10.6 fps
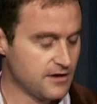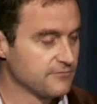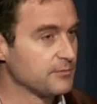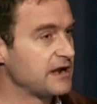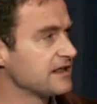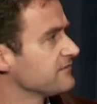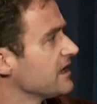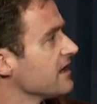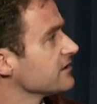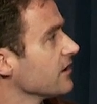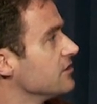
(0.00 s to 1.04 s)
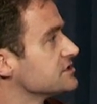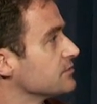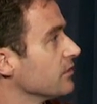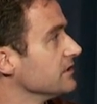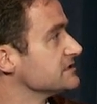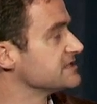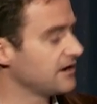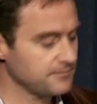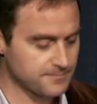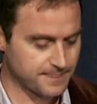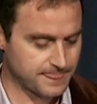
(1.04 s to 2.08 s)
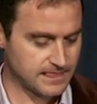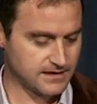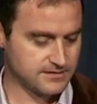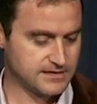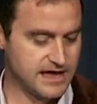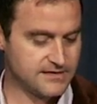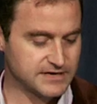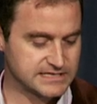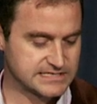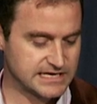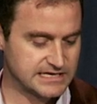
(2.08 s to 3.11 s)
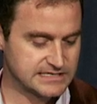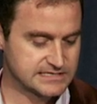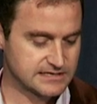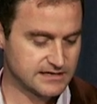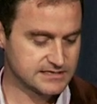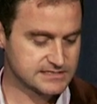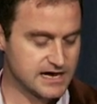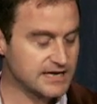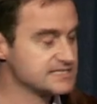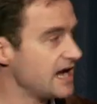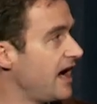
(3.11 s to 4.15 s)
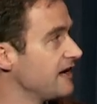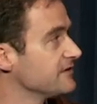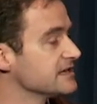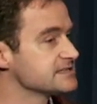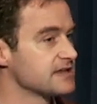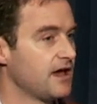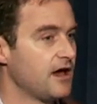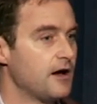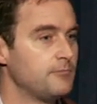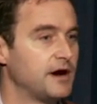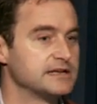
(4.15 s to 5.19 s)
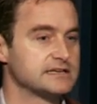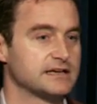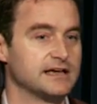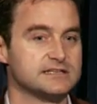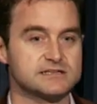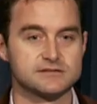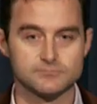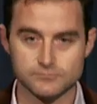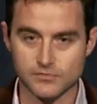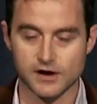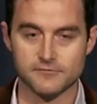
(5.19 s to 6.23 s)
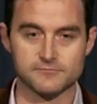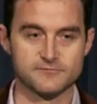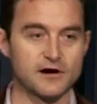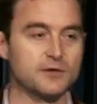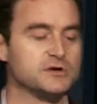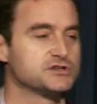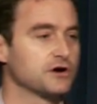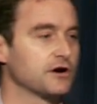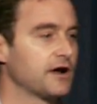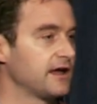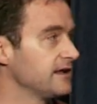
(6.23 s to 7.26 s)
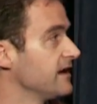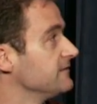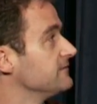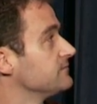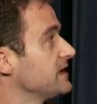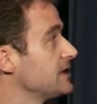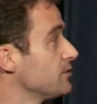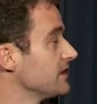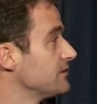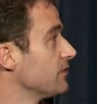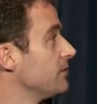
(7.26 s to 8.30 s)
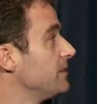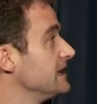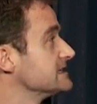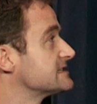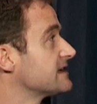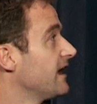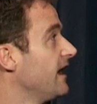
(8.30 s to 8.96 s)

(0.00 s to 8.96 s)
For many of the other ocean worlds, though, the evidence is not as obvious, but it's very mature and equally robust.